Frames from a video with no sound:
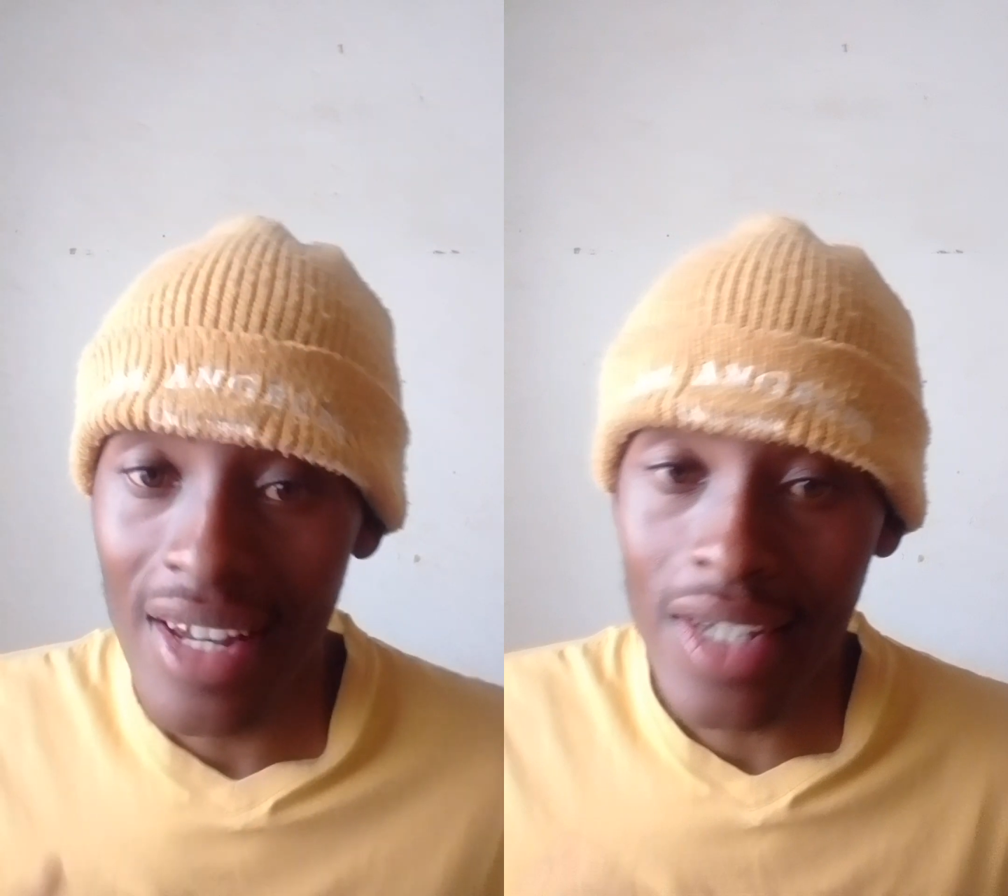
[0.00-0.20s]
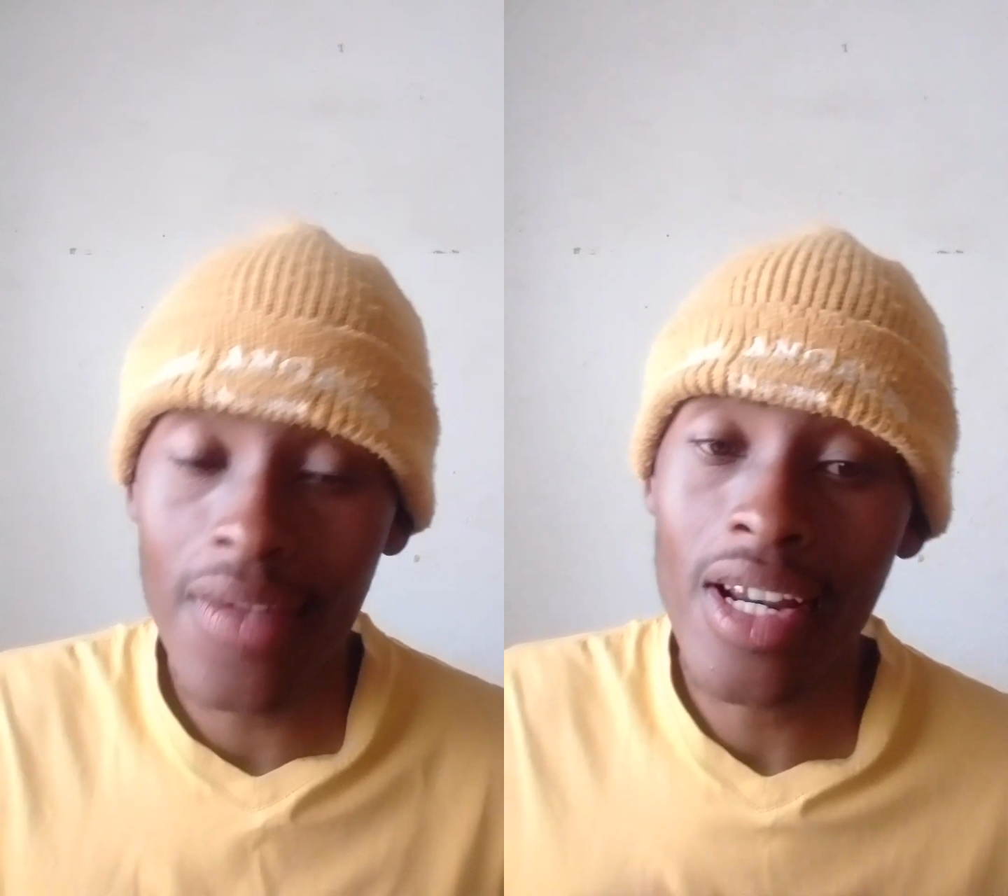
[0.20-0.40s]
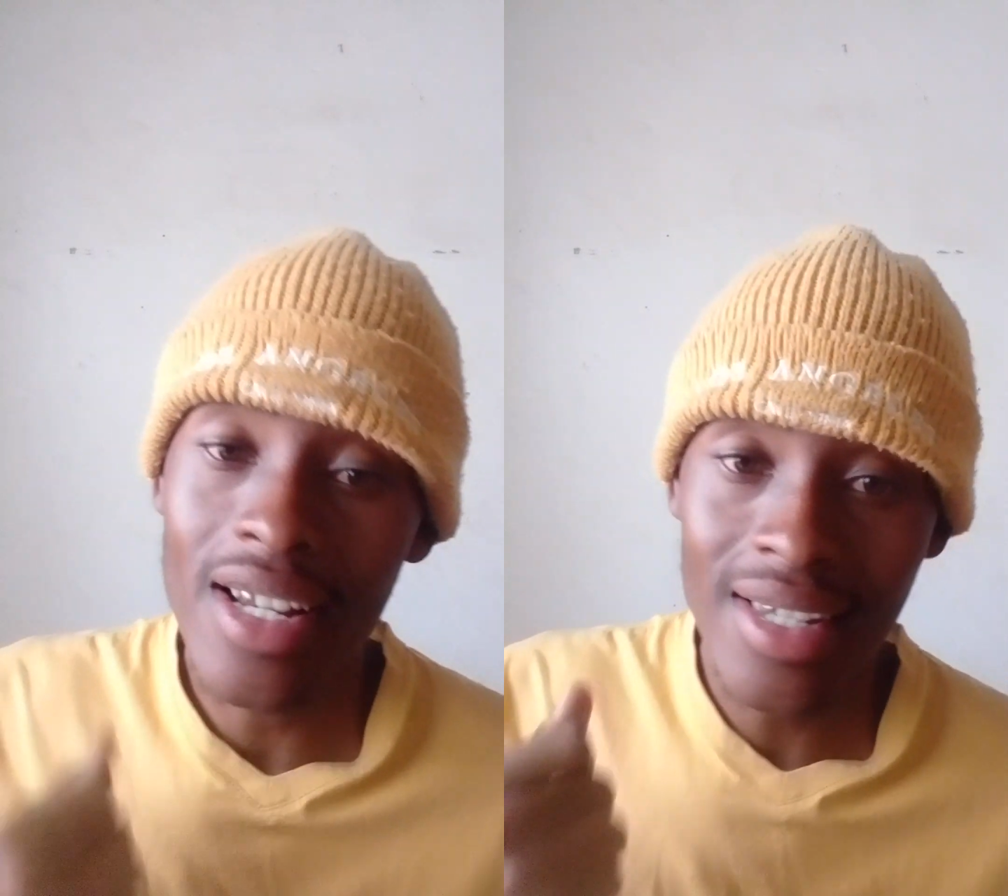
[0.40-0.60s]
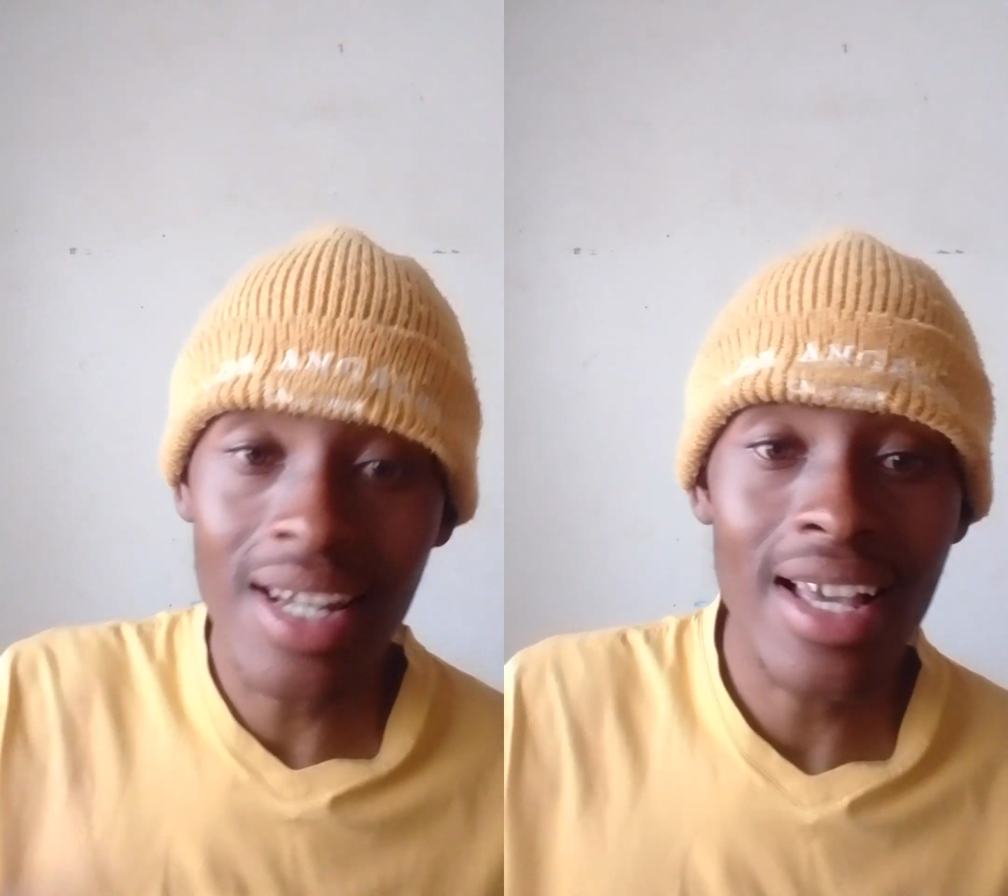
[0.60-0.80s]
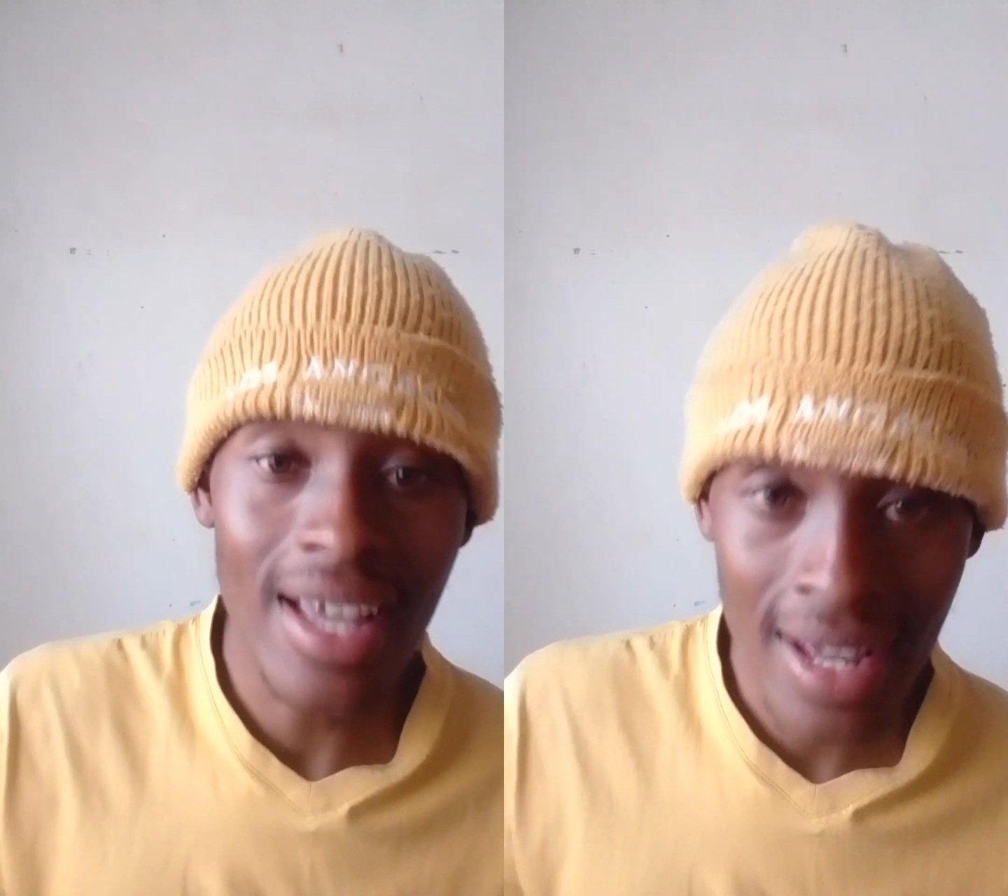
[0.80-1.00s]
this video
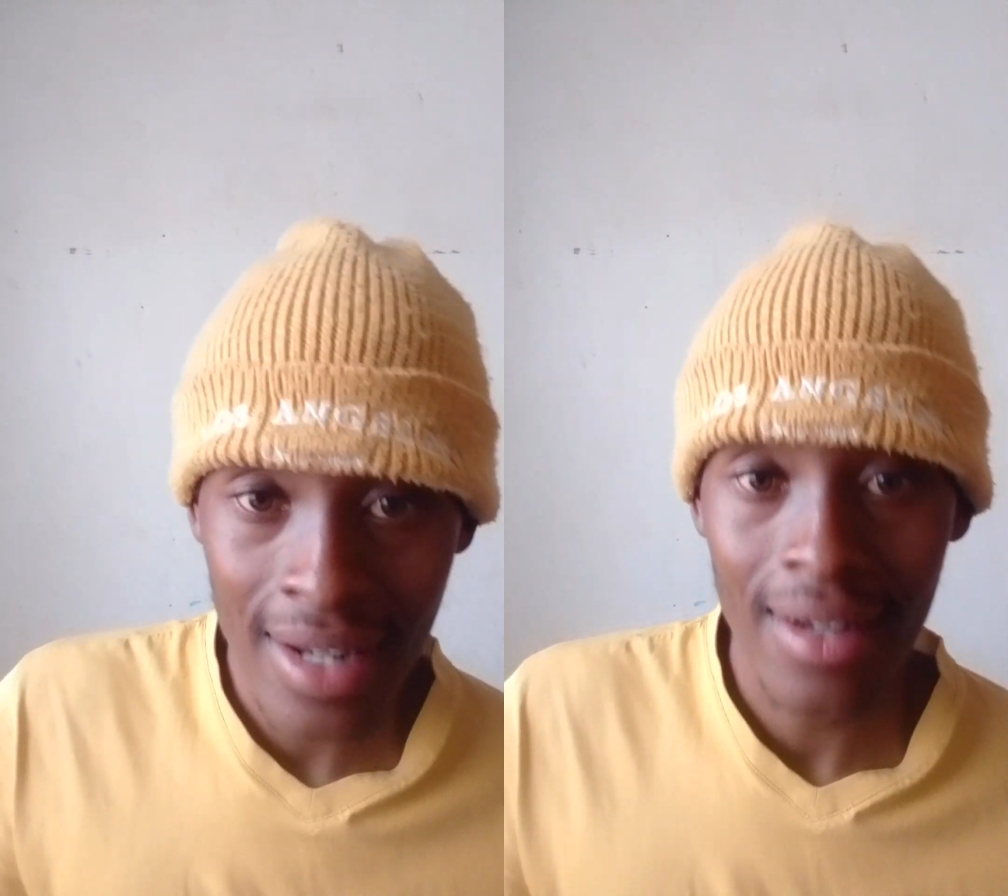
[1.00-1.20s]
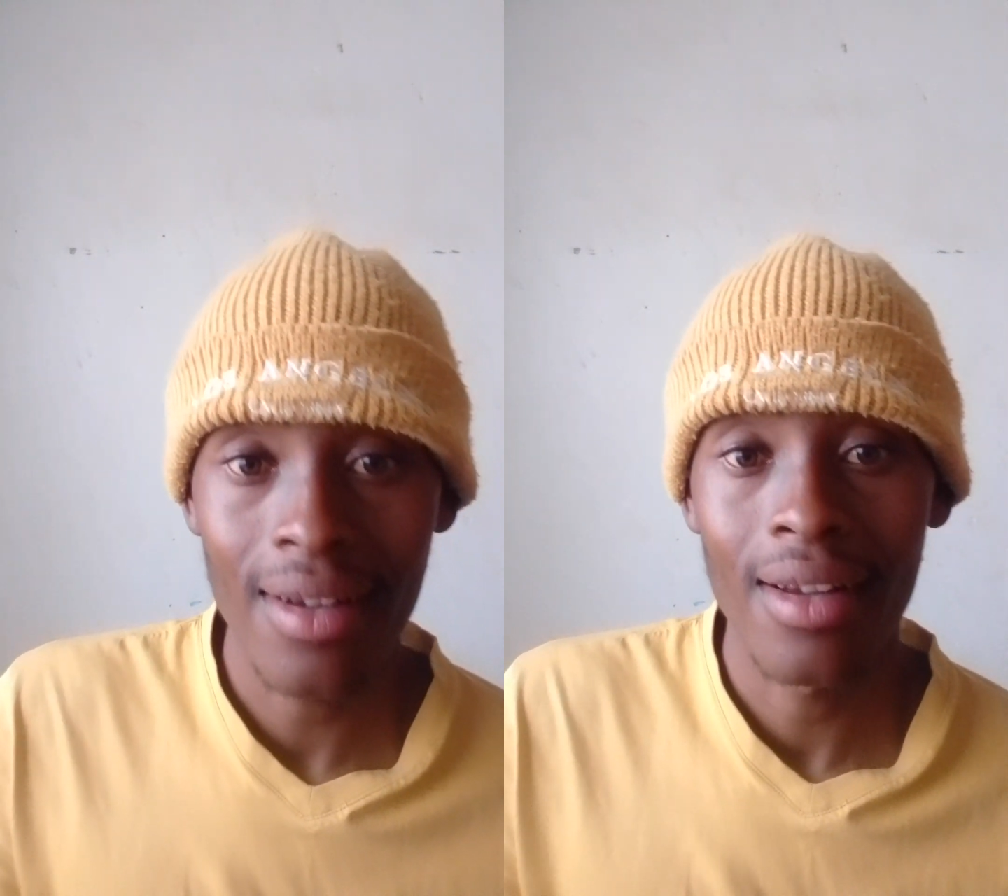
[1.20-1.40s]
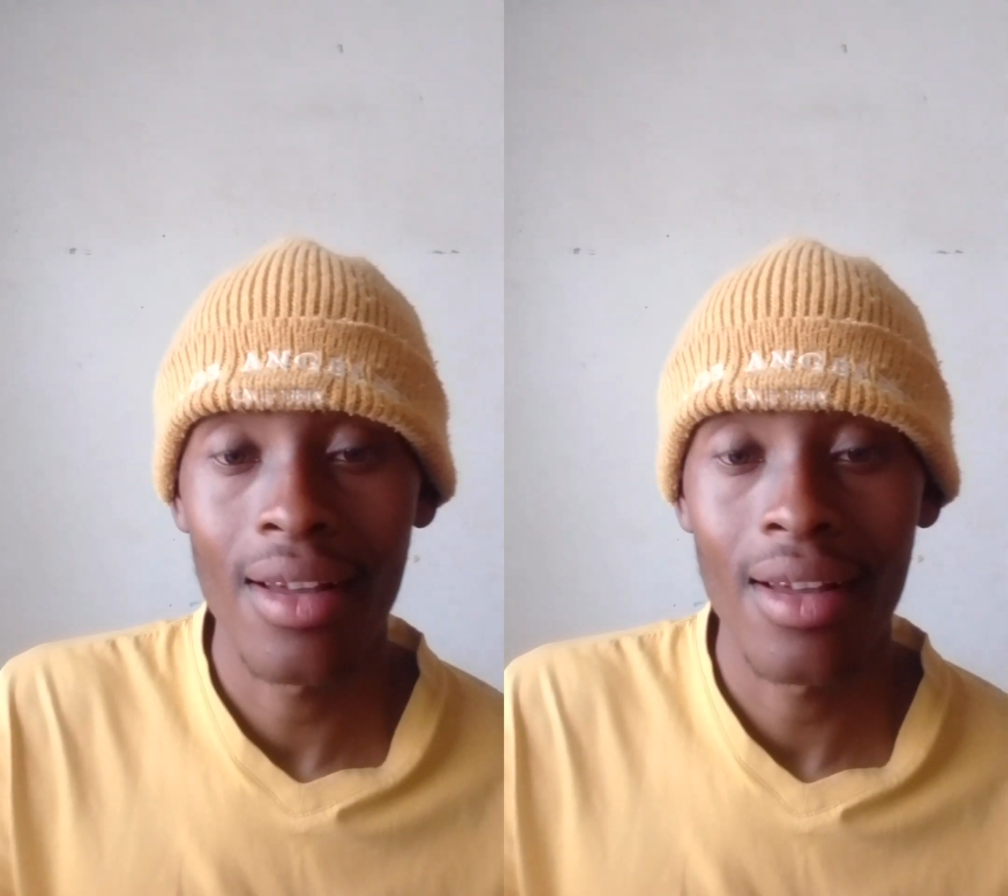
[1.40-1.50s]
until the end.